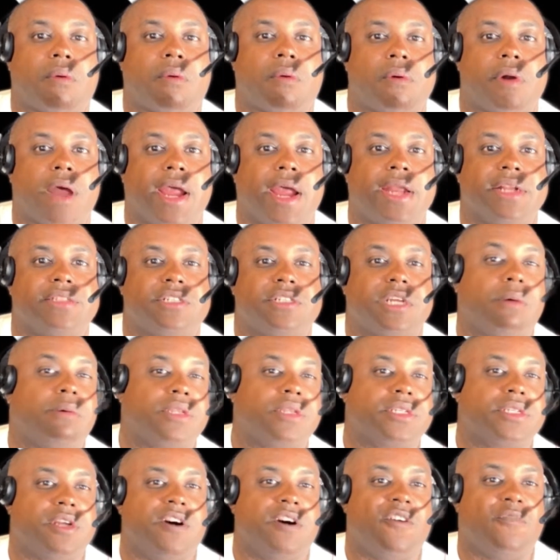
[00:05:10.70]
right? Start with a
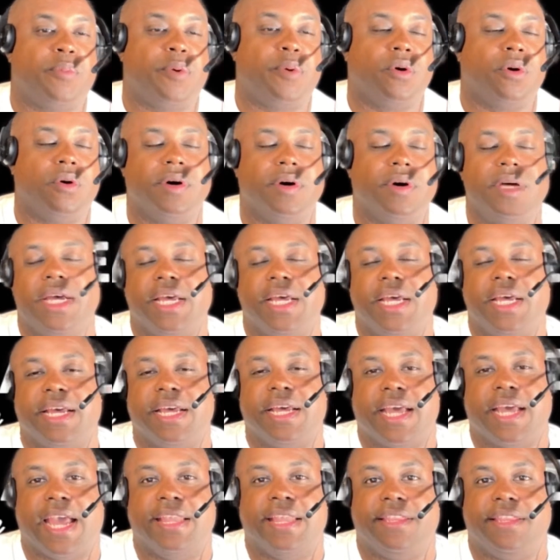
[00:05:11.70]
soft pull,
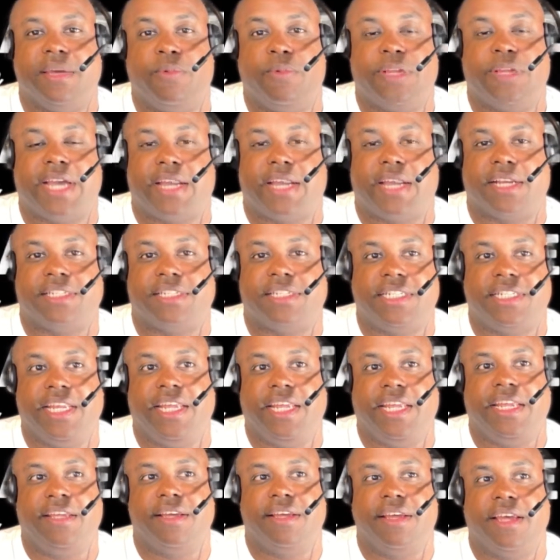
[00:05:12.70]
and then we kind of
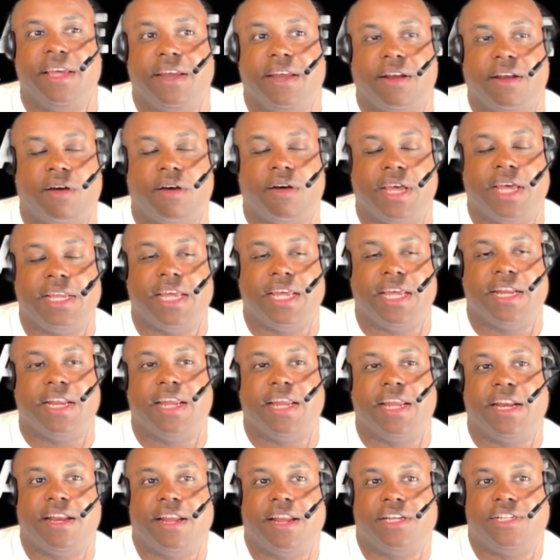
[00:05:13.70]
see, in
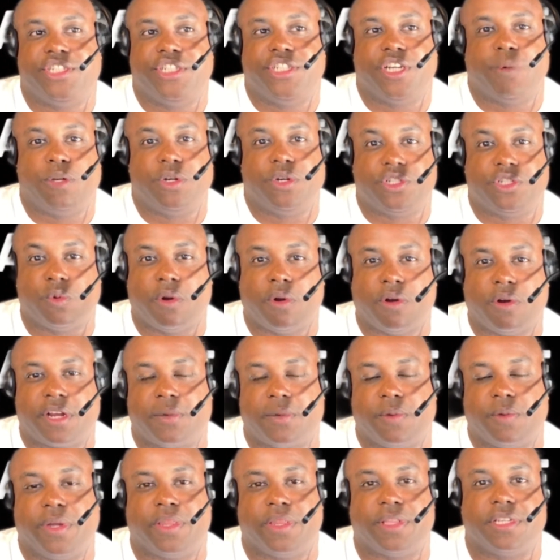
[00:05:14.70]
a nutshell, what you're working
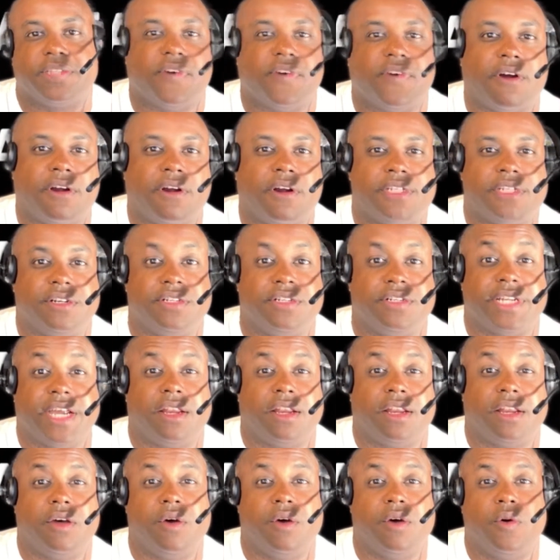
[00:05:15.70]
with as far as your debt
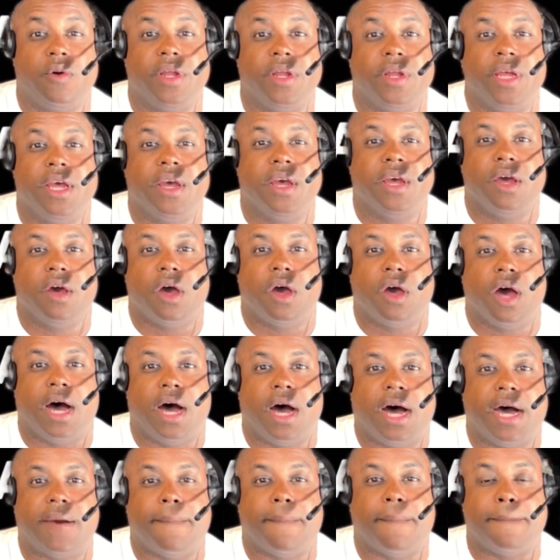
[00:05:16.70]
load,
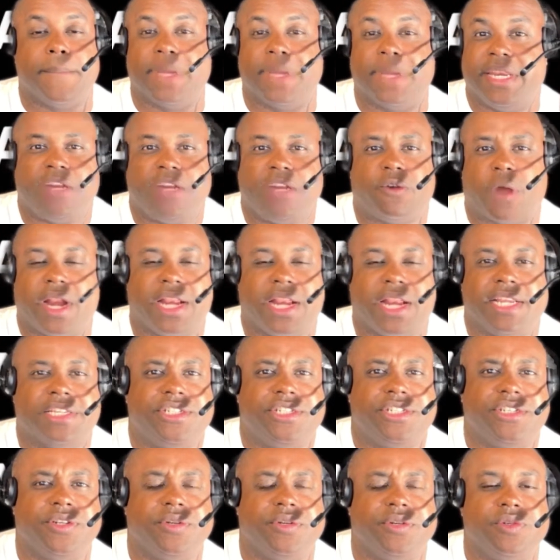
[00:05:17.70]
any credit
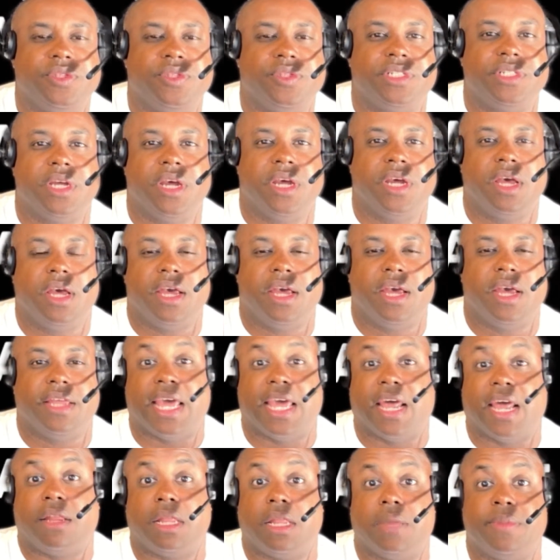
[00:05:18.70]
issues, and
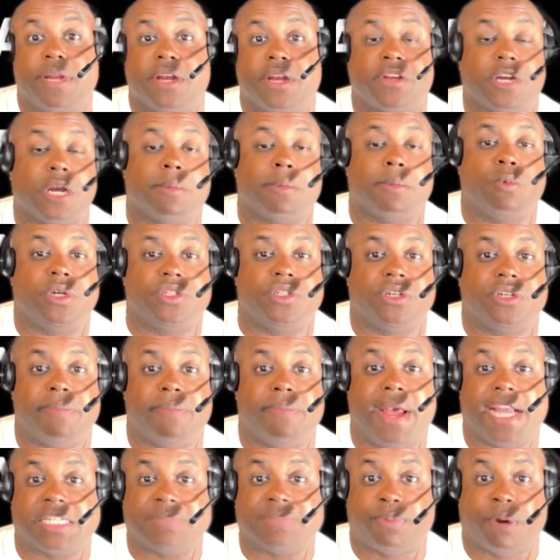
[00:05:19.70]
that'll let me determine what your
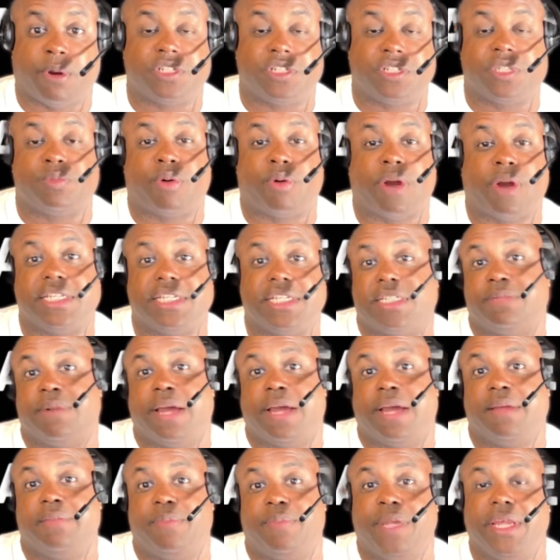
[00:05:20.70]
max purchase price
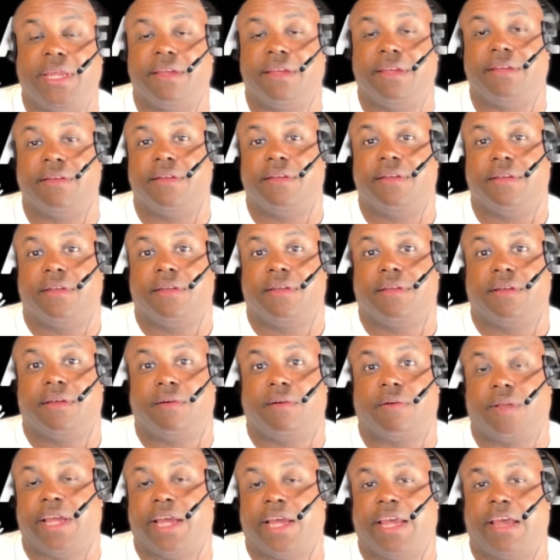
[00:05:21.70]
might be.
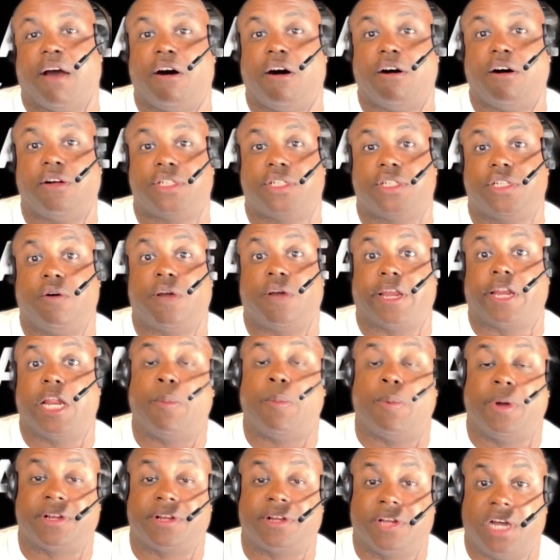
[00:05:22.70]
Okay. Also, it can
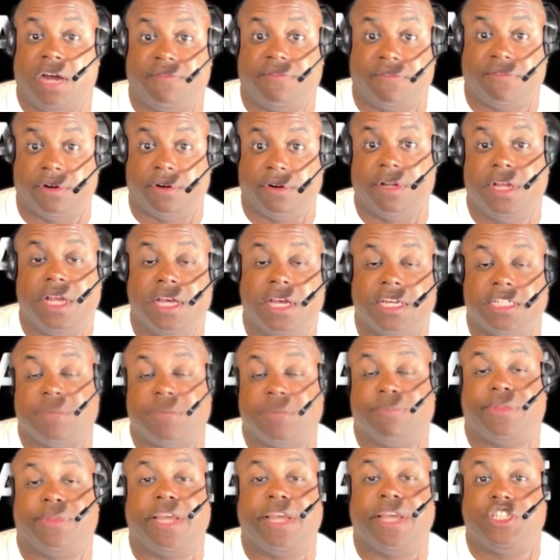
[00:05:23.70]
help uncover
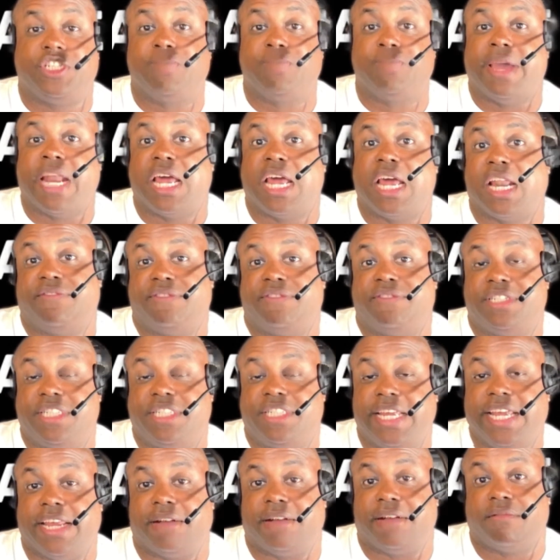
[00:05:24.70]
some things you may not have
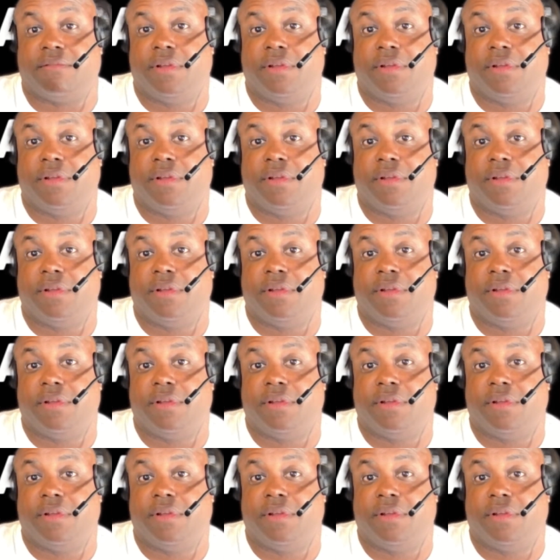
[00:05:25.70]
seen.